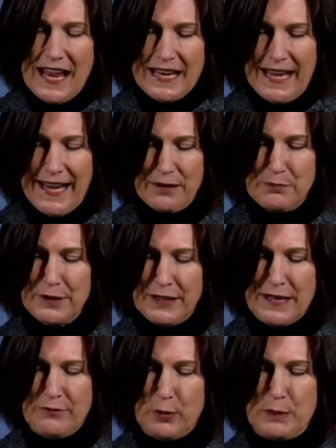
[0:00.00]
Can't
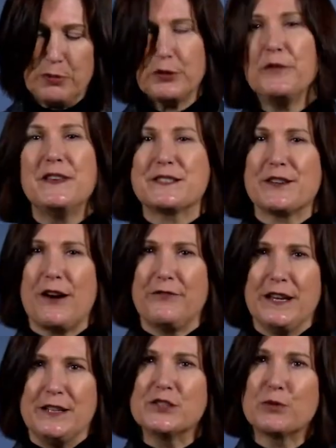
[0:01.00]
believe we pulled this
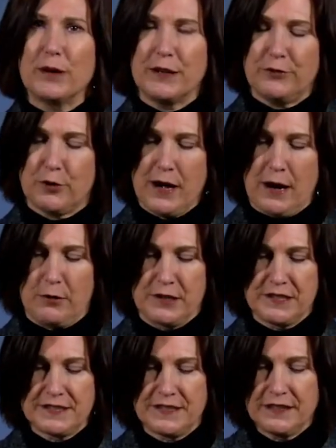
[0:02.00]
off in 24
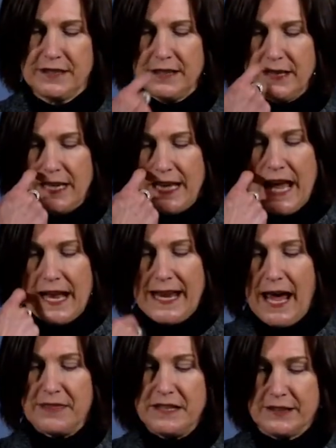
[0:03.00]
hours.
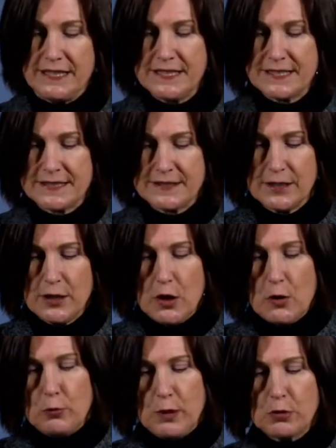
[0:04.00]
Kathy Lintz,
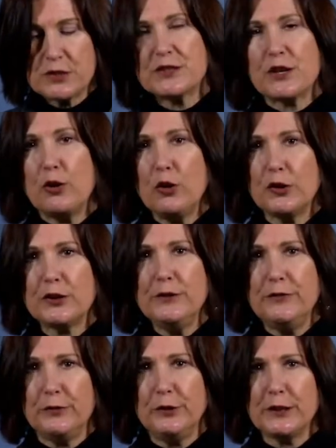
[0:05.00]
we were so
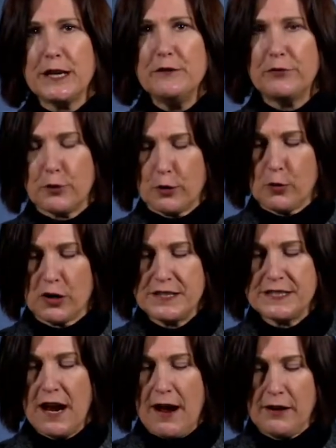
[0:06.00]
looking forward
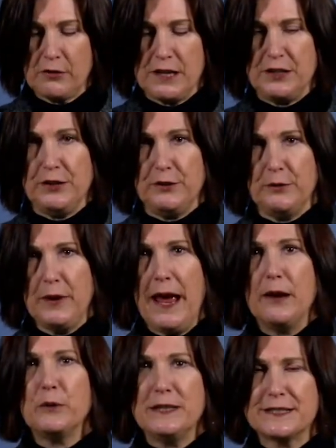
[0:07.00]
to honoring you,
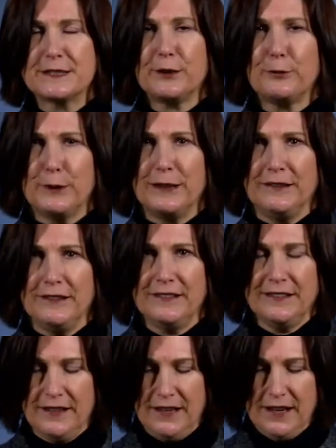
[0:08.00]
and we still will.
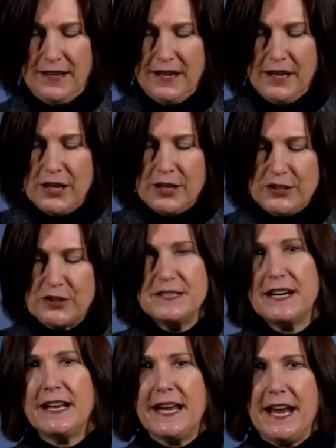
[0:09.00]
Your
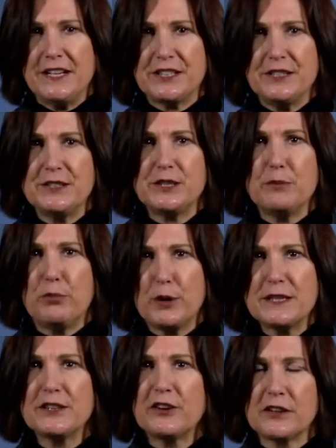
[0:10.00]
dedication to the
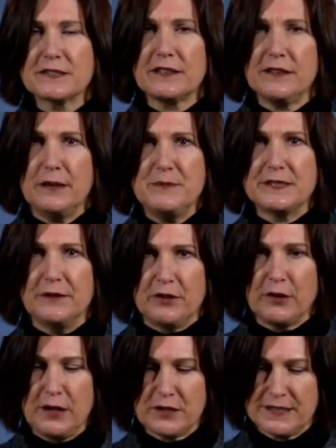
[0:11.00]
Boys and Girls Clubs of
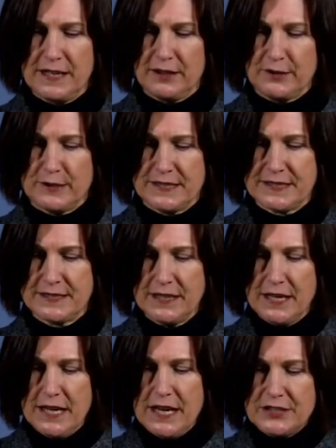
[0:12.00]
Greater St. Louis
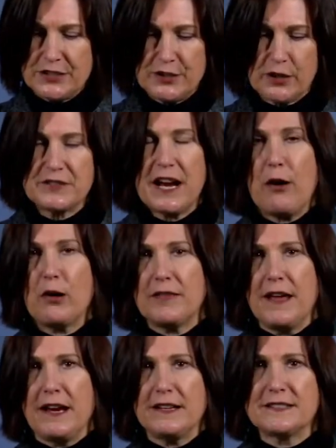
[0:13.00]
deserves our
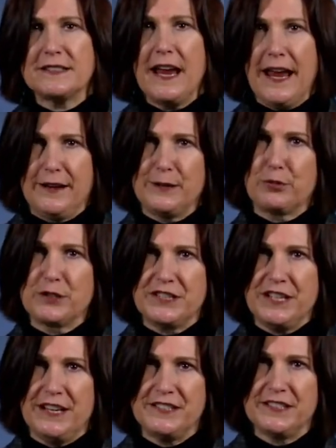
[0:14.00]
thanks and
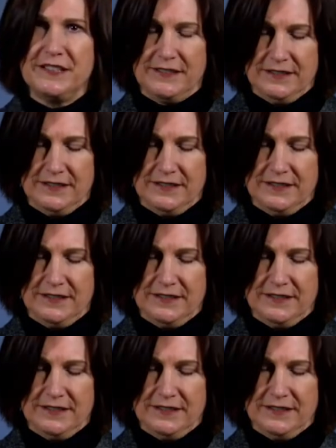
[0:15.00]
appreciation.